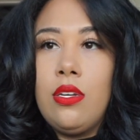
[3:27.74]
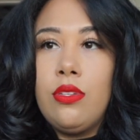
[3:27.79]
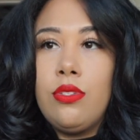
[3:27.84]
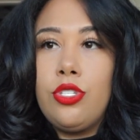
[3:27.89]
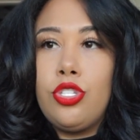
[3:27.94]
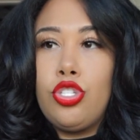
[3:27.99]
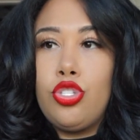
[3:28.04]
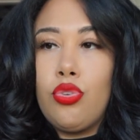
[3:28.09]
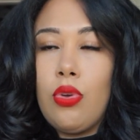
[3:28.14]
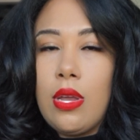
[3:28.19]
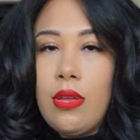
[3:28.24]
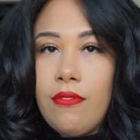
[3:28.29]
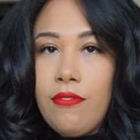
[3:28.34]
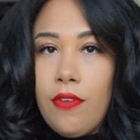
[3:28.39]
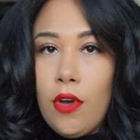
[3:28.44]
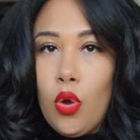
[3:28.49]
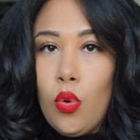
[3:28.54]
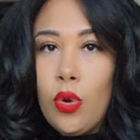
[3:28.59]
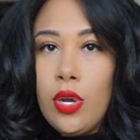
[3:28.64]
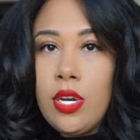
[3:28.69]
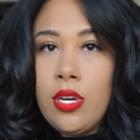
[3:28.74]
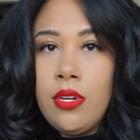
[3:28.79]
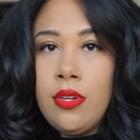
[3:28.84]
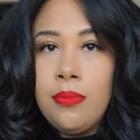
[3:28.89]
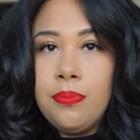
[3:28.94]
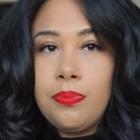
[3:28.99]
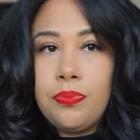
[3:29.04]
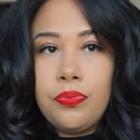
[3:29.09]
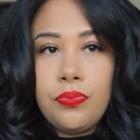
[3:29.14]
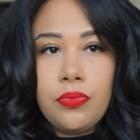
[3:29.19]

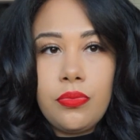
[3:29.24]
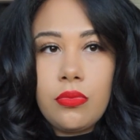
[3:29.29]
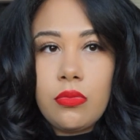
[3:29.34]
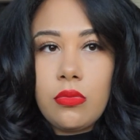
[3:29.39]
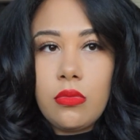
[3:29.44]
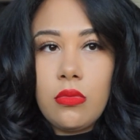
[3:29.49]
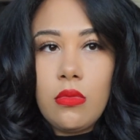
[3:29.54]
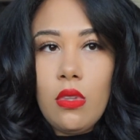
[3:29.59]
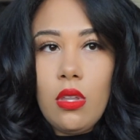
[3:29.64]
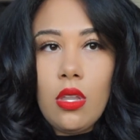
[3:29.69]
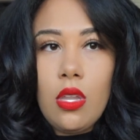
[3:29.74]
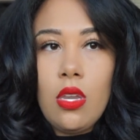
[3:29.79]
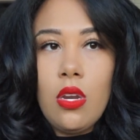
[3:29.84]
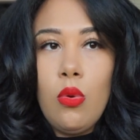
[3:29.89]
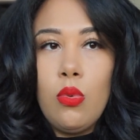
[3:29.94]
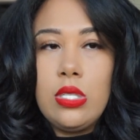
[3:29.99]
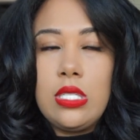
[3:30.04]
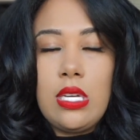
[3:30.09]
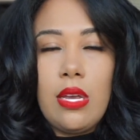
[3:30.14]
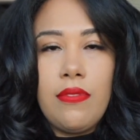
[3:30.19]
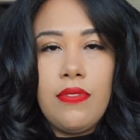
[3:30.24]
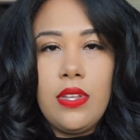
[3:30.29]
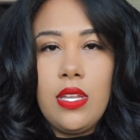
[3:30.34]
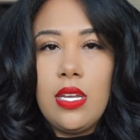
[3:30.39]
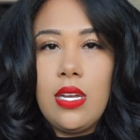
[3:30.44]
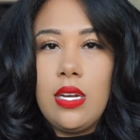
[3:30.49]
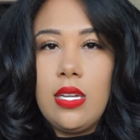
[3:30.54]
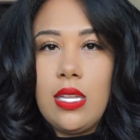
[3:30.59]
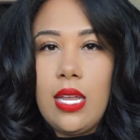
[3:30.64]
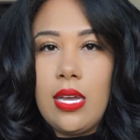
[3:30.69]
straightforward, which I feel
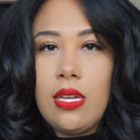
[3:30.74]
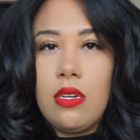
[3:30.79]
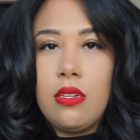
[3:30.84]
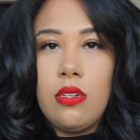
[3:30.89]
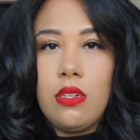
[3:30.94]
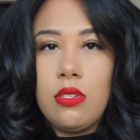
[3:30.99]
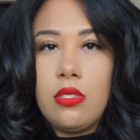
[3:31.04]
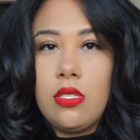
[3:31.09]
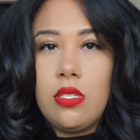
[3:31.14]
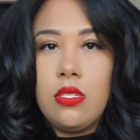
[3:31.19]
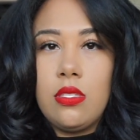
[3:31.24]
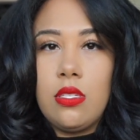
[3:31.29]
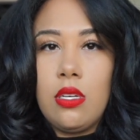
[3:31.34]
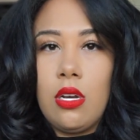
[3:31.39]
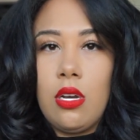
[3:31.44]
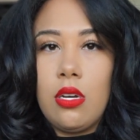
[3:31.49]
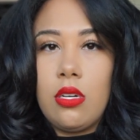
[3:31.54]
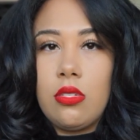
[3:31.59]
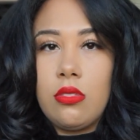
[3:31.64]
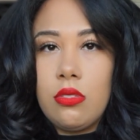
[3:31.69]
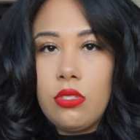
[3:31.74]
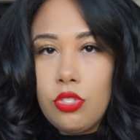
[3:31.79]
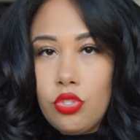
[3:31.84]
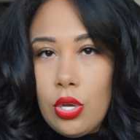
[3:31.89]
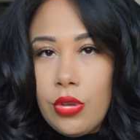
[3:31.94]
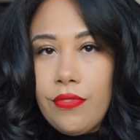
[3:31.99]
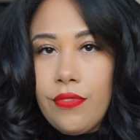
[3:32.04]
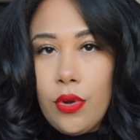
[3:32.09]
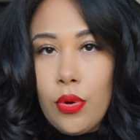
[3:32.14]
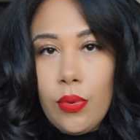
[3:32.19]
like a lot of nurses are
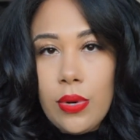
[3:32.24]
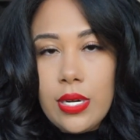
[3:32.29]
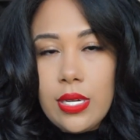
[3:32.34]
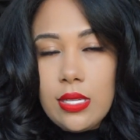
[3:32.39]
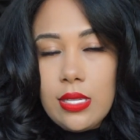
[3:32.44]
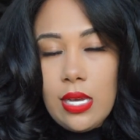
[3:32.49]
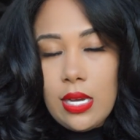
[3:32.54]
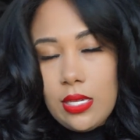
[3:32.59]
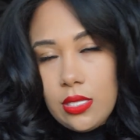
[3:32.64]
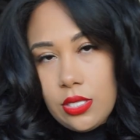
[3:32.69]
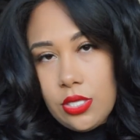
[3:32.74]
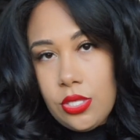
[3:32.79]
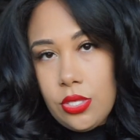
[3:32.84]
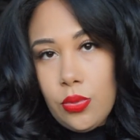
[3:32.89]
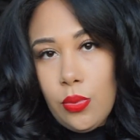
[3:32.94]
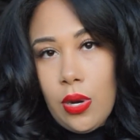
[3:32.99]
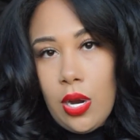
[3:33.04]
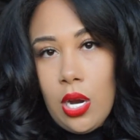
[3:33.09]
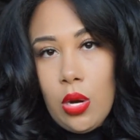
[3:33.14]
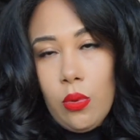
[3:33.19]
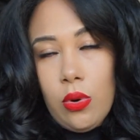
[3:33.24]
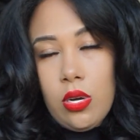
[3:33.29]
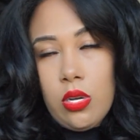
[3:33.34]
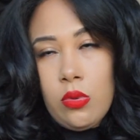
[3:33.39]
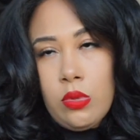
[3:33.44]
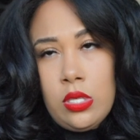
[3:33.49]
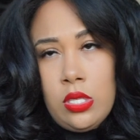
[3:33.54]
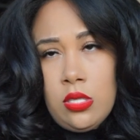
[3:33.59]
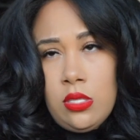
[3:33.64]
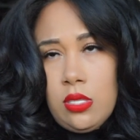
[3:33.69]
straightforward in the ICU where I work,
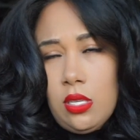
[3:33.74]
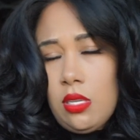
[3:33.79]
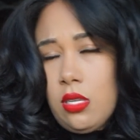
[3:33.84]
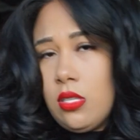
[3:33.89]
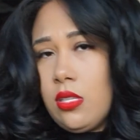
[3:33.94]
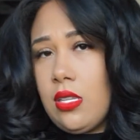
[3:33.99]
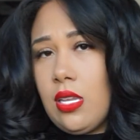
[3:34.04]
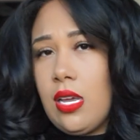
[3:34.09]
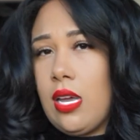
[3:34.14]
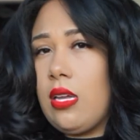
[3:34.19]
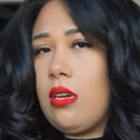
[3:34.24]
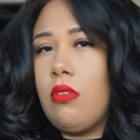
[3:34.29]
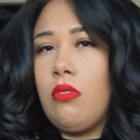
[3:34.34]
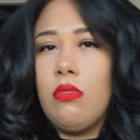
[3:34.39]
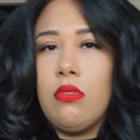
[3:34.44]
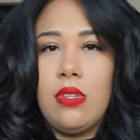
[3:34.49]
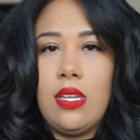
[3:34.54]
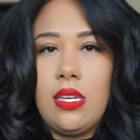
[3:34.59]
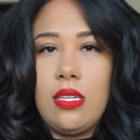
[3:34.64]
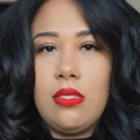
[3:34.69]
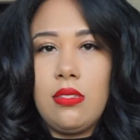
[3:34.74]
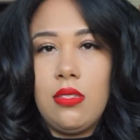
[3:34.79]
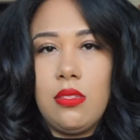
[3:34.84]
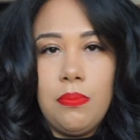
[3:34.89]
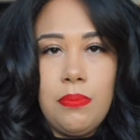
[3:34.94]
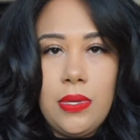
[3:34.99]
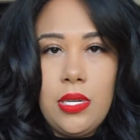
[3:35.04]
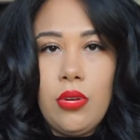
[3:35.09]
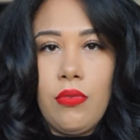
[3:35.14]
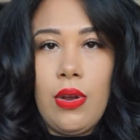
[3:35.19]
which is a good thing. I don't like to
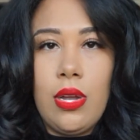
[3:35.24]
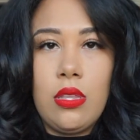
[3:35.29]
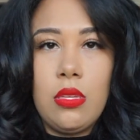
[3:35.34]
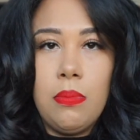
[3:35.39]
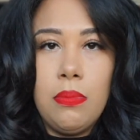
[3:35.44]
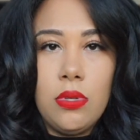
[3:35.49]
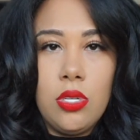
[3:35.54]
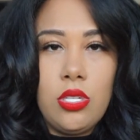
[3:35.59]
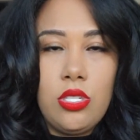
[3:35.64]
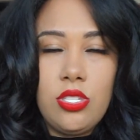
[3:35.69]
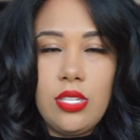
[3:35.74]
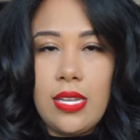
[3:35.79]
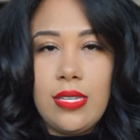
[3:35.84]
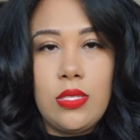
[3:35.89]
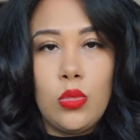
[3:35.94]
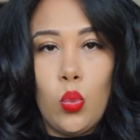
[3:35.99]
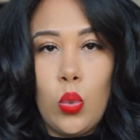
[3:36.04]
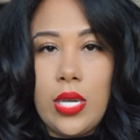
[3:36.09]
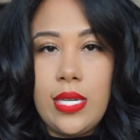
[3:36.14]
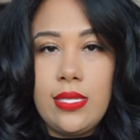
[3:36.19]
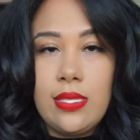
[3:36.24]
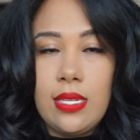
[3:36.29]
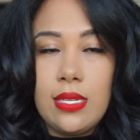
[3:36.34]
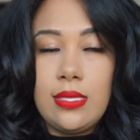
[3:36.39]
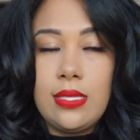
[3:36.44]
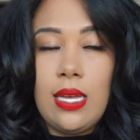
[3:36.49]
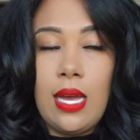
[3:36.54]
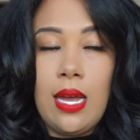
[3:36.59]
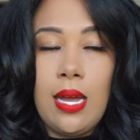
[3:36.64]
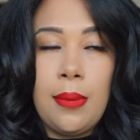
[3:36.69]
beat around the bush. That's wasting
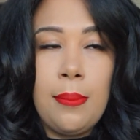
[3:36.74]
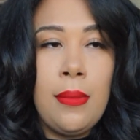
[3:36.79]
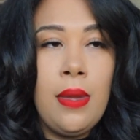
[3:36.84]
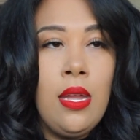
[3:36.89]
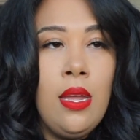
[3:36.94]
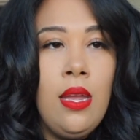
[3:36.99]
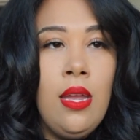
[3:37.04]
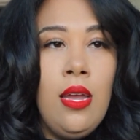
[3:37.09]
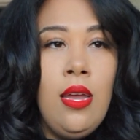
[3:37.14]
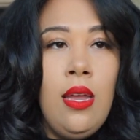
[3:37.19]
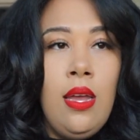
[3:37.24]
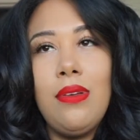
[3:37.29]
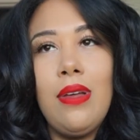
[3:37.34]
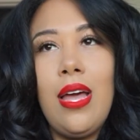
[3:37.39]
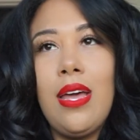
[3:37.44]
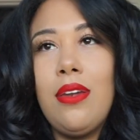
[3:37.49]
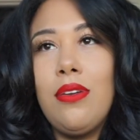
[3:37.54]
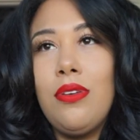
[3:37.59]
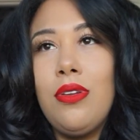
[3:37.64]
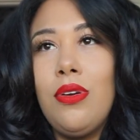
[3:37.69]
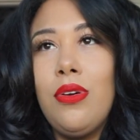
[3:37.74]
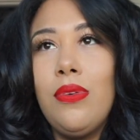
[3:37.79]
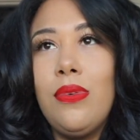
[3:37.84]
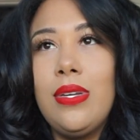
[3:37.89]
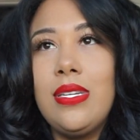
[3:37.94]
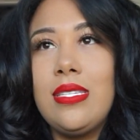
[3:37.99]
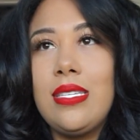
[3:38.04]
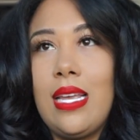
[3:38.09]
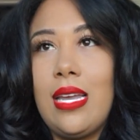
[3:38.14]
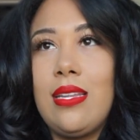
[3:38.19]
time. I don't know
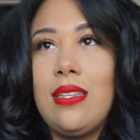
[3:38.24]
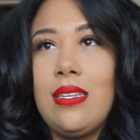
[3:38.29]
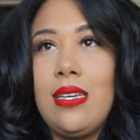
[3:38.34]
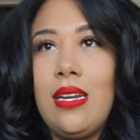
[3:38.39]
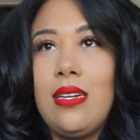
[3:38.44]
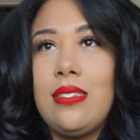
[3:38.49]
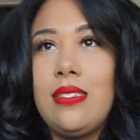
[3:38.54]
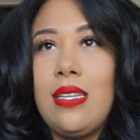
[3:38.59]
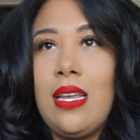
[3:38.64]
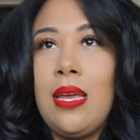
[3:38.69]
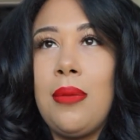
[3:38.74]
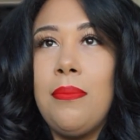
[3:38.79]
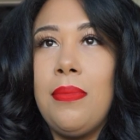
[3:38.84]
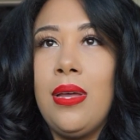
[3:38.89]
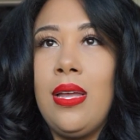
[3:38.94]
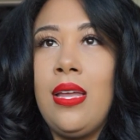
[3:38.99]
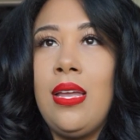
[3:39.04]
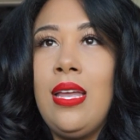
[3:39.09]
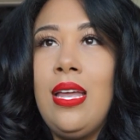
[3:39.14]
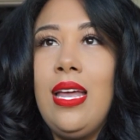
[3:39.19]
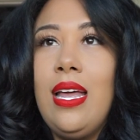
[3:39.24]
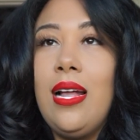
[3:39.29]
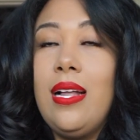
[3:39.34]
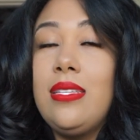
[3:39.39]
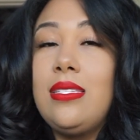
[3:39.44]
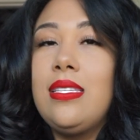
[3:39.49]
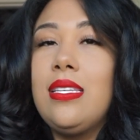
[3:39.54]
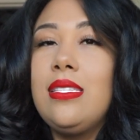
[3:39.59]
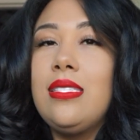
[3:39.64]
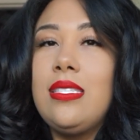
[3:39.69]
exactly how to say, but
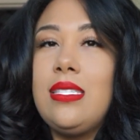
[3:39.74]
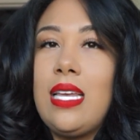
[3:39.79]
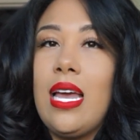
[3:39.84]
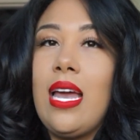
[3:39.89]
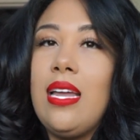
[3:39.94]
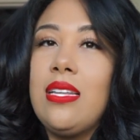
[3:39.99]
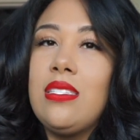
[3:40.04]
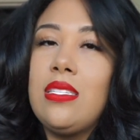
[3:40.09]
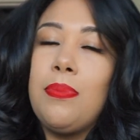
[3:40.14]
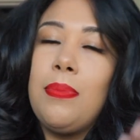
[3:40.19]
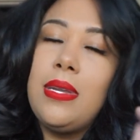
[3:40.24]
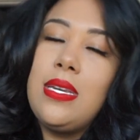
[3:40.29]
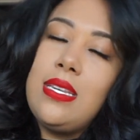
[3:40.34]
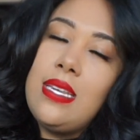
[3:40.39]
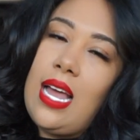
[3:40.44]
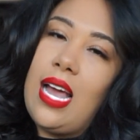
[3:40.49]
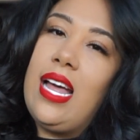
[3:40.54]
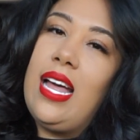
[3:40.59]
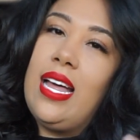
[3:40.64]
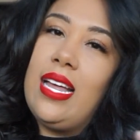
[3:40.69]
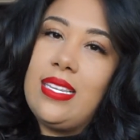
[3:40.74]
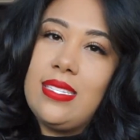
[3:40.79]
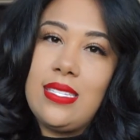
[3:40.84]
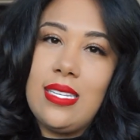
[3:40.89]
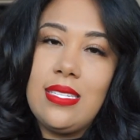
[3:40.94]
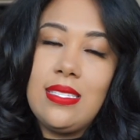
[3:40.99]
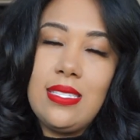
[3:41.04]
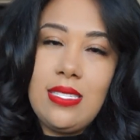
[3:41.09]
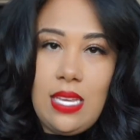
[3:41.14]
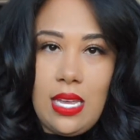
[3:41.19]
it's intense, but not as
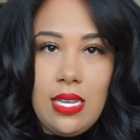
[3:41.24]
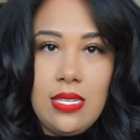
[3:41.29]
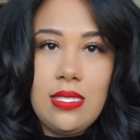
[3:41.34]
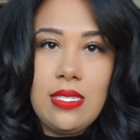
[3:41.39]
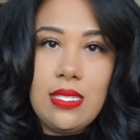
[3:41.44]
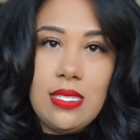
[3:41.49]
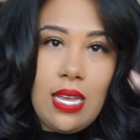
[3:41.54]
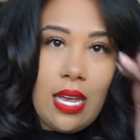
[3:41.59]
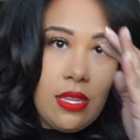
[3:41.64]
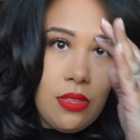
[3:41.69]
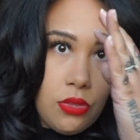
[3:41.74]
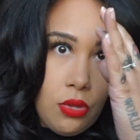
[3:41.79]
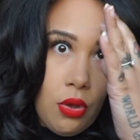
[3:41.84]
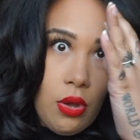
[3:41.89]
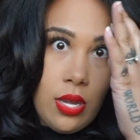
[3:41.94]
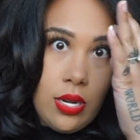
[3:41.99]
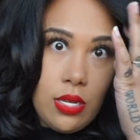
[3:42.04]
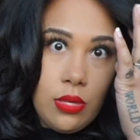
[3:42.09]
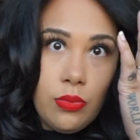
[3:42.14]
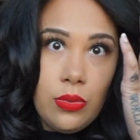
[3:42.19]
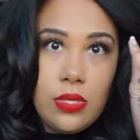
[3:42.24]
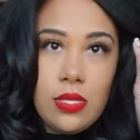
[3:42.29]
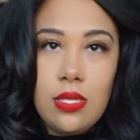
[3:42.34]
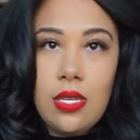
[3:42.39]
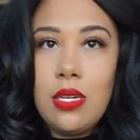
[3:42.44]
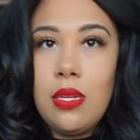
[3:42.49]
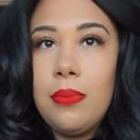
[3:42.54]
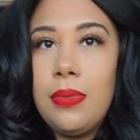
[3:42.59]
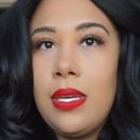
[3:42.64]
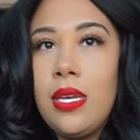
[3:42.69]
intense as I thought it was
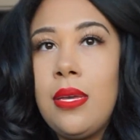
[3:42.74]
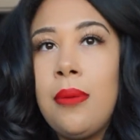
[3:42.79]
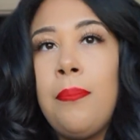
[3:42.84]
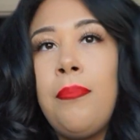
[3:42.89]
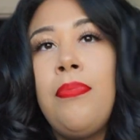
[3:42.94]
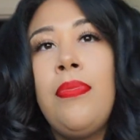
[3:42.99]
gonna be.